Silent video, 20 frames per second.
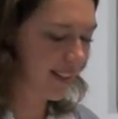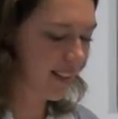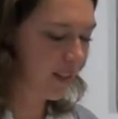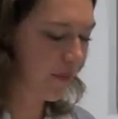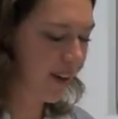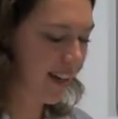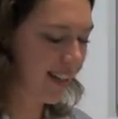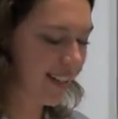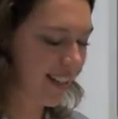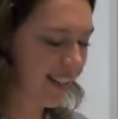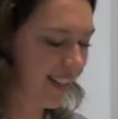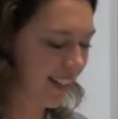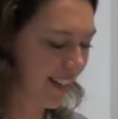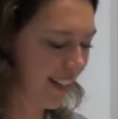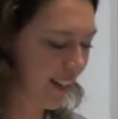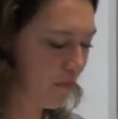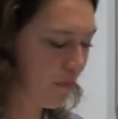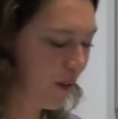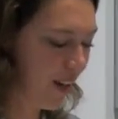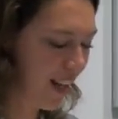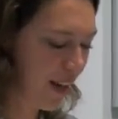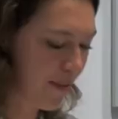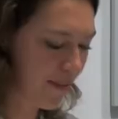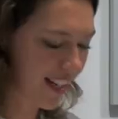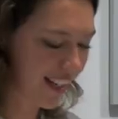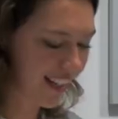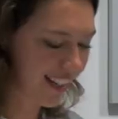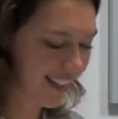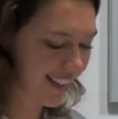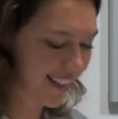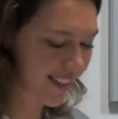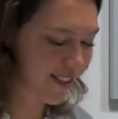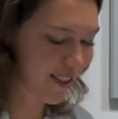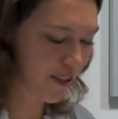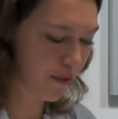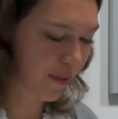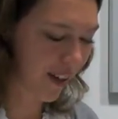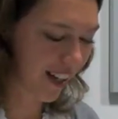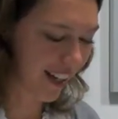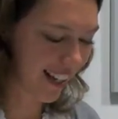especially in a polemic
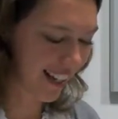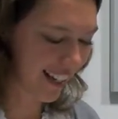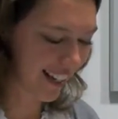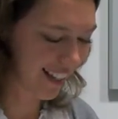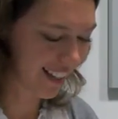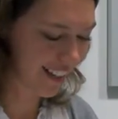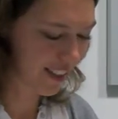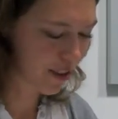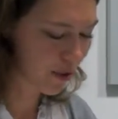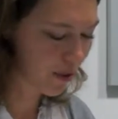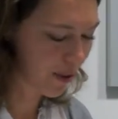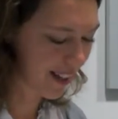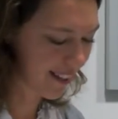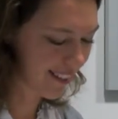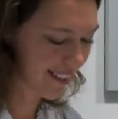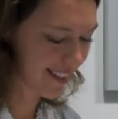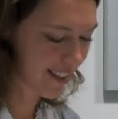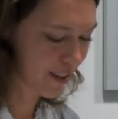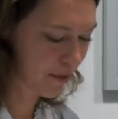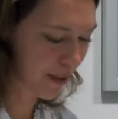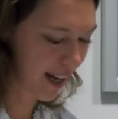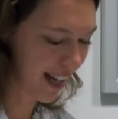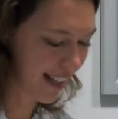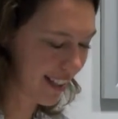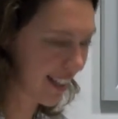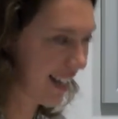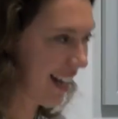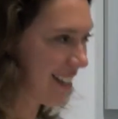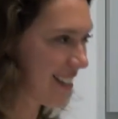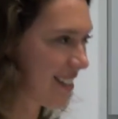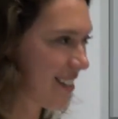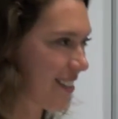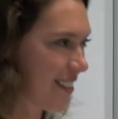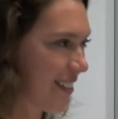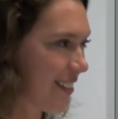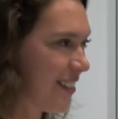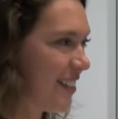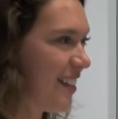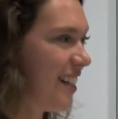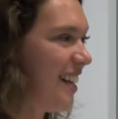article by Juan Cristobal
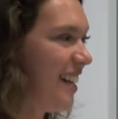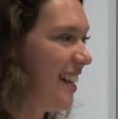Castro,